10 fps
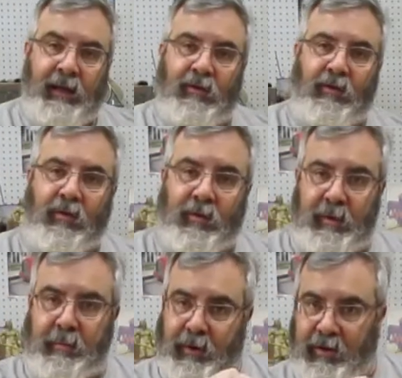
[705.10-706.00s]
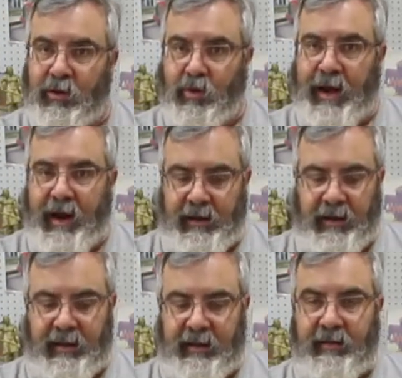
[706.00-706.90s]
squish it. You put glue down.
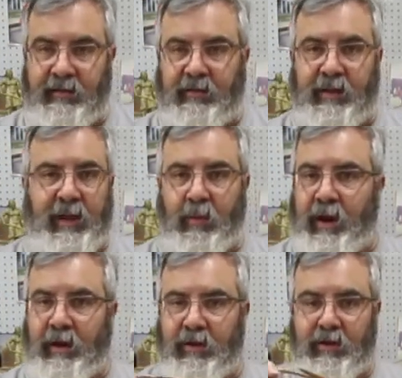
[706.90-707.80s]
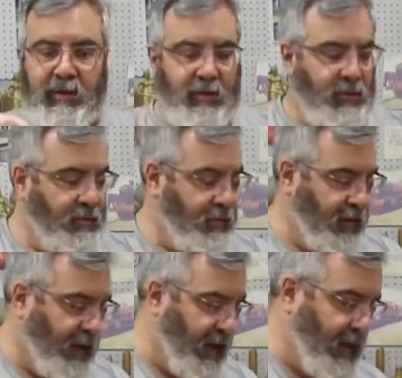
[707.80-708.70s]
You just take regular glue,
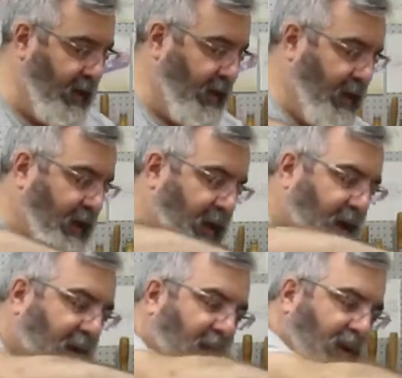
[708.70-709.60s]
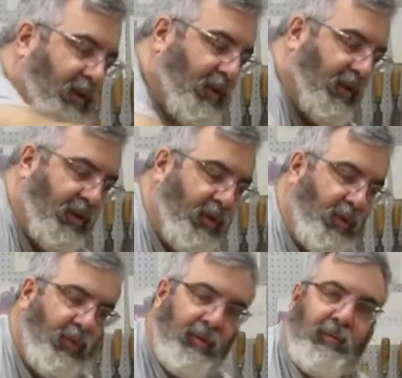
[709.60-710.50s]
okay? And you can
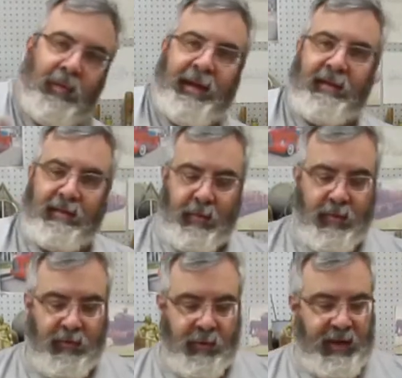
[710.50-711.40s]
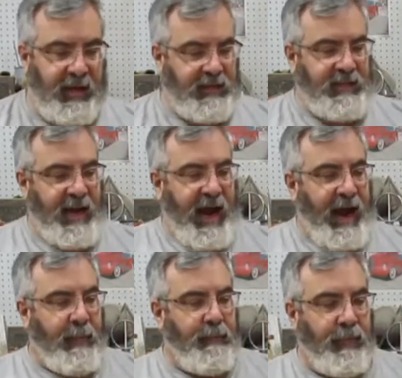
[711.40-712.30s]
glue, like I said, once we get a
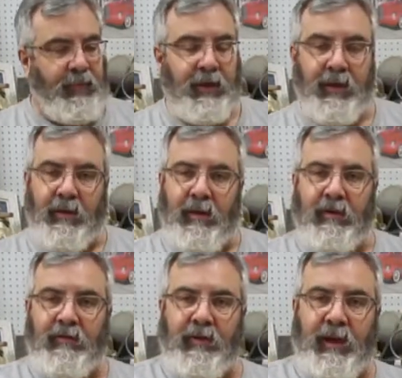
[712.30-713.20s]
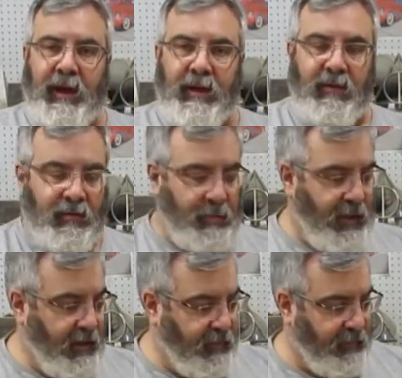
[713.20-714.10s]
job, you know, I'll show you how to do some
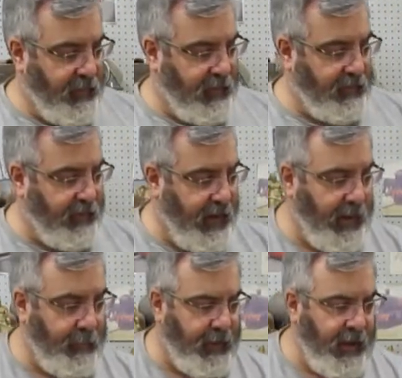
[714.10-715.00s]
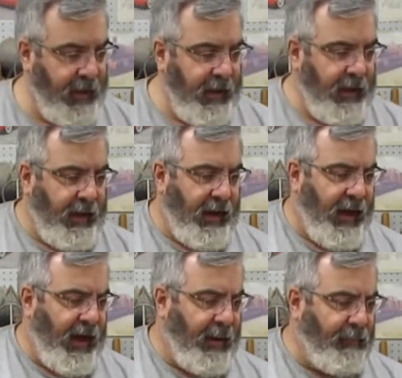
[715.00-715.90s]
leather fillets and that. But
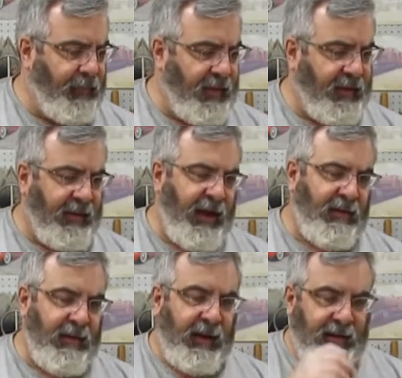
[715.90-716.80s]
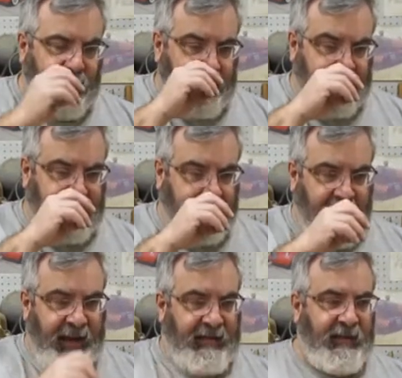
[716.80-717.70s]
the leather, it's
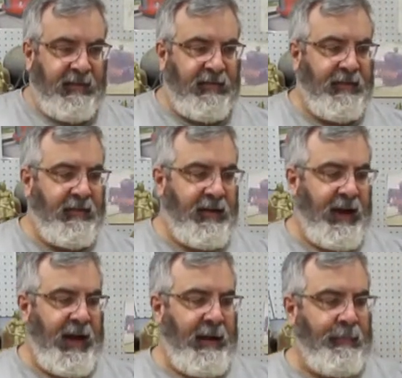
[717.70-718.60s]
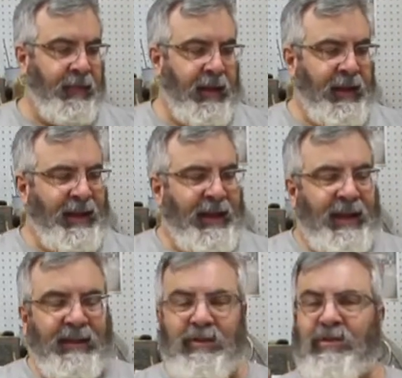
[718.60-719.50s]
expensive.
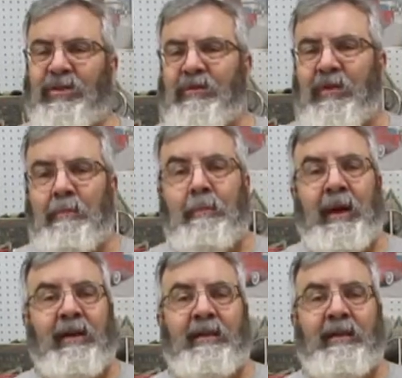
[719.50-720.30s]
It's usually for bigger